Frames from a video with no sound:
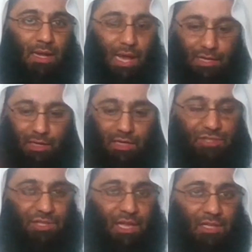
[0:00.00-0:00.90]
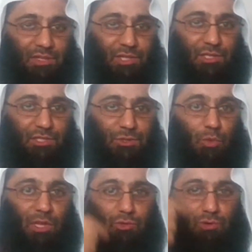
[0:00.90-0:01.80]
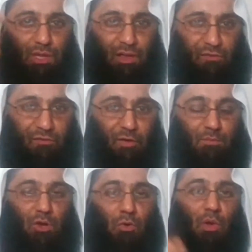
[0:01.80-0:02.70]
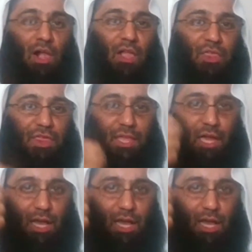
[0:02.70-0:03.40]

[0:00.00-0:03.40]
And Allah tells us, when you give from your wealth